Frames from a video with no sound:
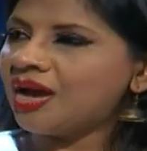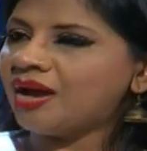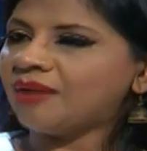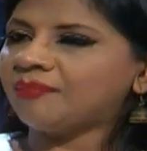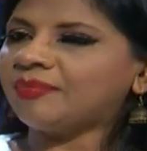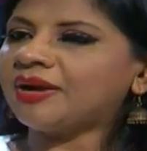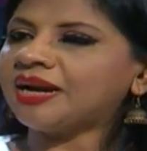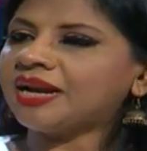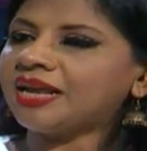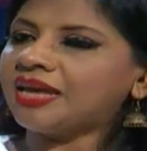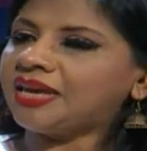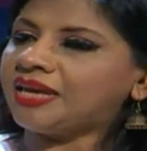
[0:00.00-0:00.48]

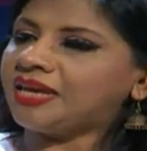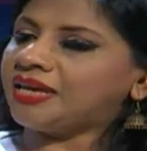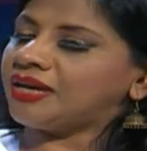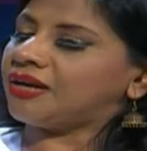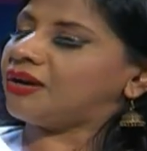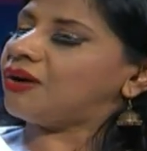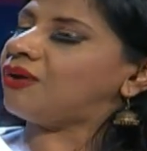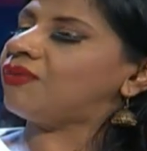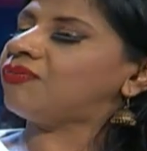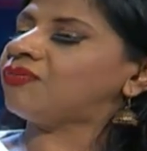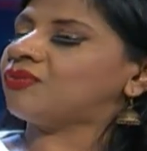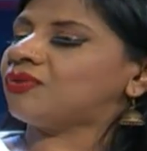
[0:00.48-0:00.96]
But here,
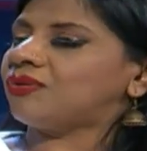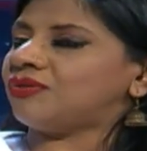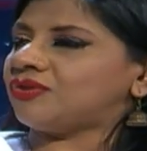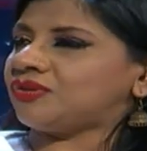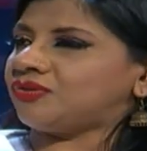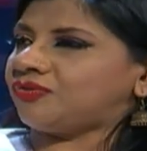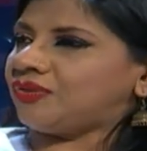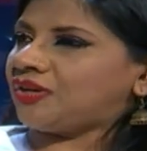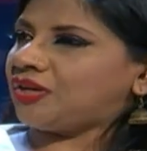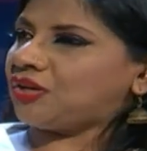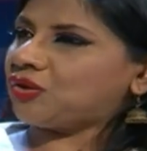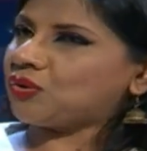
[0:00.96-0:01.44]
of
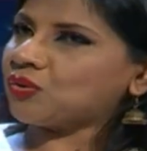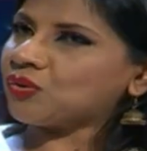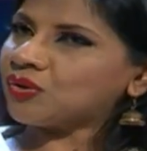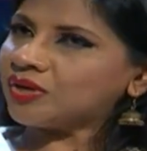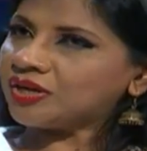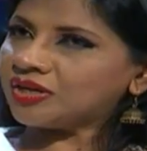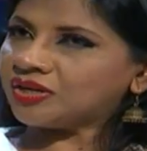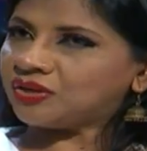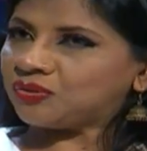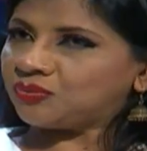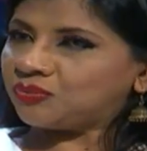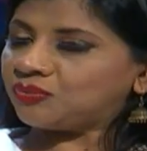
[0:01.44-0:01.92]
course, we
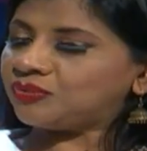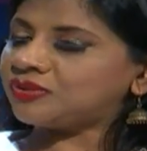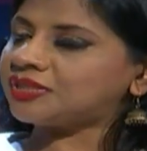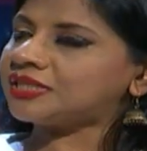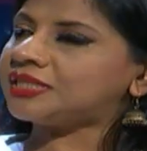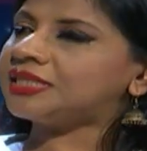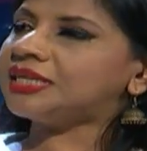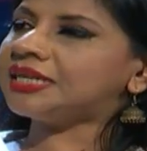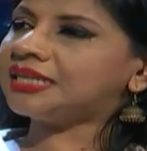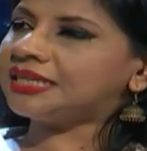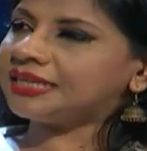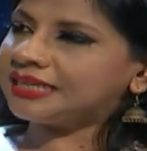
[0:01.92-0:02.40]
don't use
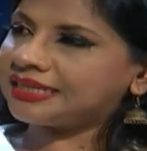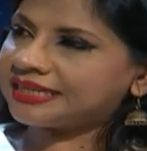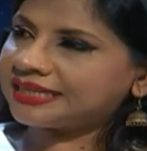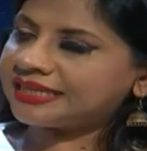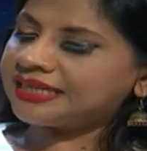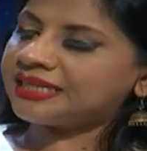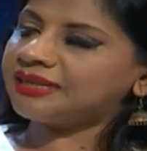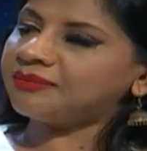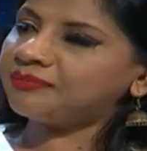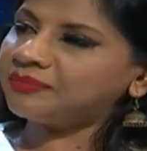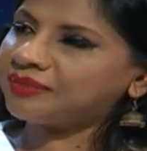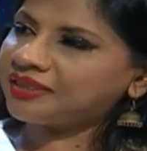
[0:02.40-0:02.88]
the
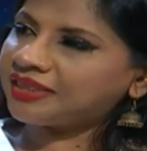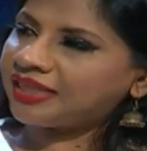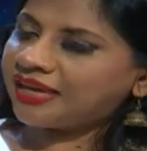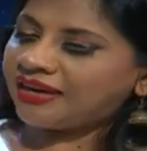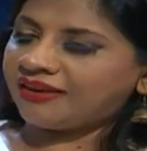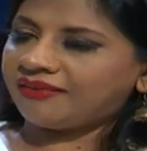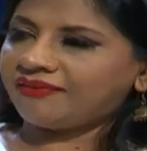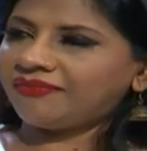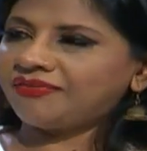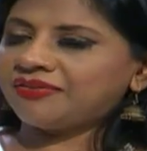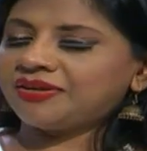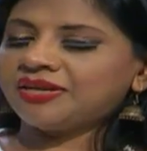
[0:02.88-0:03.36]
term
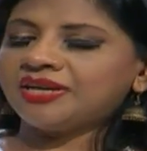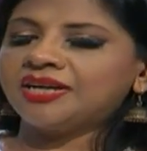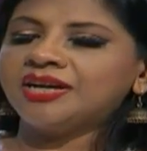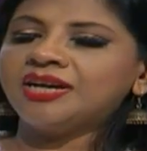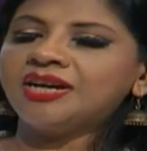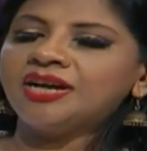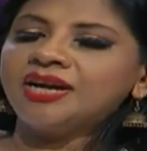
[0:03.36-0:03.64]
theft.